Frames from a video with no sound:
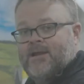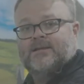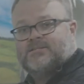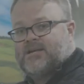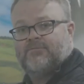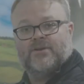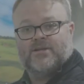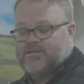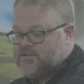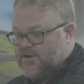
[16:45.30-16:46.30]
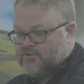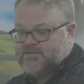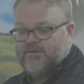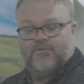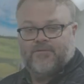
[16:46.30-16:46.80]
70s, you know,
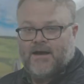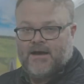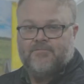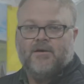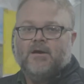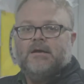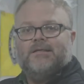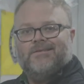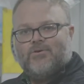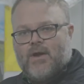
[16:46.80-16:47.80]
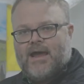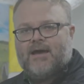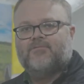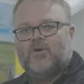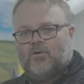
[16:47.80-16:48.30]
75. You
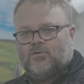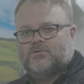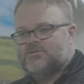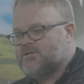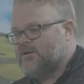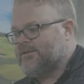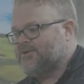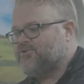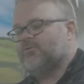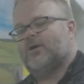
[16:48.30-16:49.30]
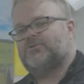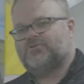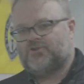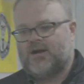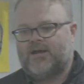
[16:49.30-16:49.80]
have goals that you are
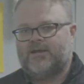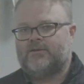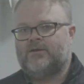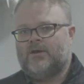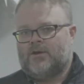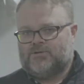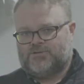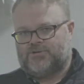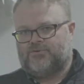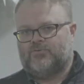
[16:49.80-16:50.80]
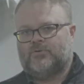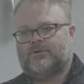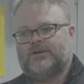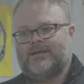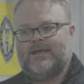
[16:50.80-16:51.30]
trying to
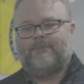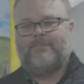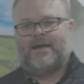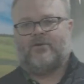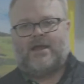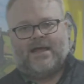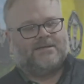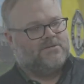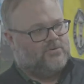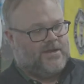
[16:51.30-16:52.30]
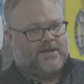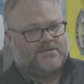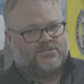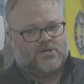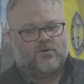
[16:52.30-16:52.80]
get better at, okay?
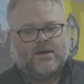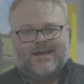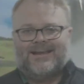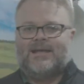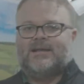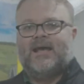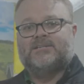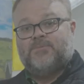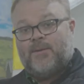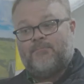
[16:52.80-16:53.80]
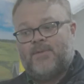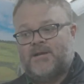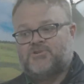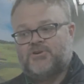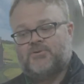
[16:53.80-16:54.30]
So again, it has to be
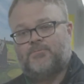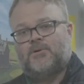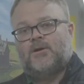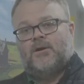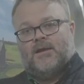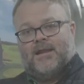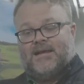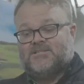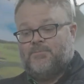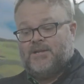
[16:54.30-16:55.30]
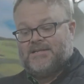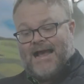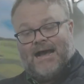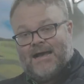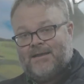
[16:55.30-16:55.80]
measured, it has to be
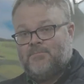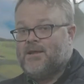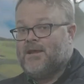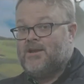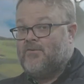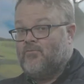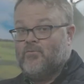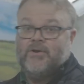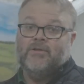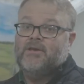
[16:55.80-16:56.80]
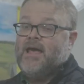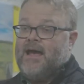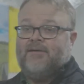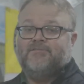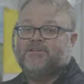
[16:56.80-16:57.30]
timed, and you really
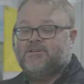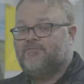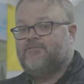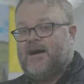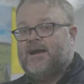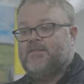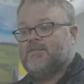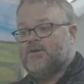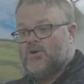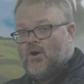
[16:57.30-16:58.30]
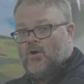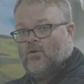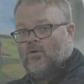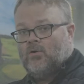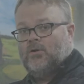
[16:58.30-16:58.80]
have to define the
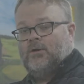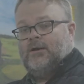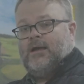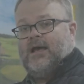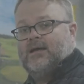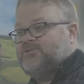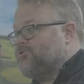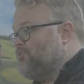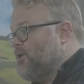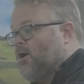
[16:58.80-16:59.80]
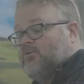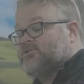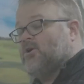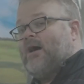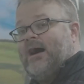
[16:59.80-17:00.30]
goal as you go.
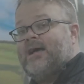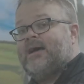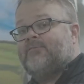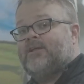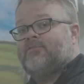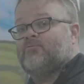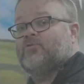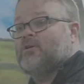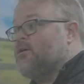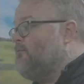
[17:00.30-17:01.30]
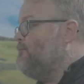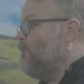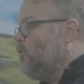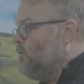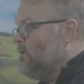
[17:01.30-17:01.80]
So I haven't even really
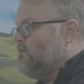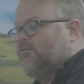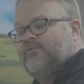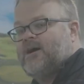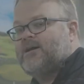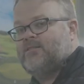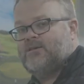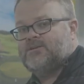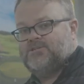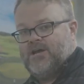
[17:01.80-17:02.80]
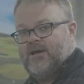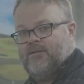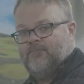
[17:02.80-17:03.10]
fully defined these yet,